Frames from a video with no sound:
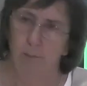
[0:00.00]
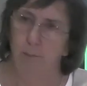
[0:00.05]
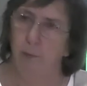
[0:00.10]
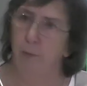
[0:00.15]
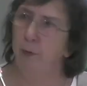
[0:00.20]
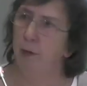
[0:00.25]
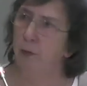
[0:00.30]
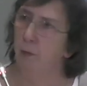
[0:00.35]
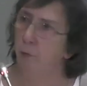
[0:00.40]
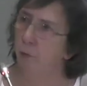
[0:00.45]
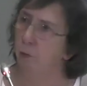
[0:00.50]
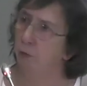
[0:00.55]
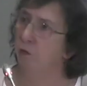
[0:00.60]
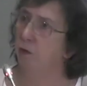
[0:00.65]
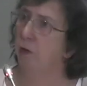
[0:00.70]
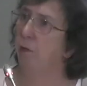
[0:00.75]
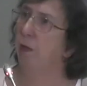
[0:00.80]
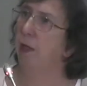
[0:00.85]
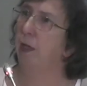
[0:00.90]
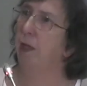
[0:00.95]
But we can
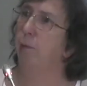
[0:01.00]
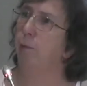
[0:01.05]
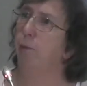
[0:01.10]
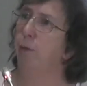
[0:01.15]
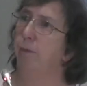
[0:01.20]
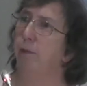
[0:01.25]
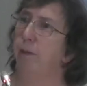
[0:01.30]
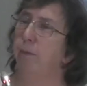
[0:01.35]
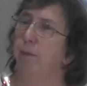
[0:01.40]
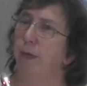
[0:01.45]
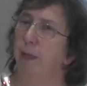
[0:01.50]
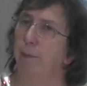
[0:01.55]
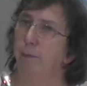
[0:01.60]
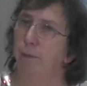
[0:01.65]
also help women by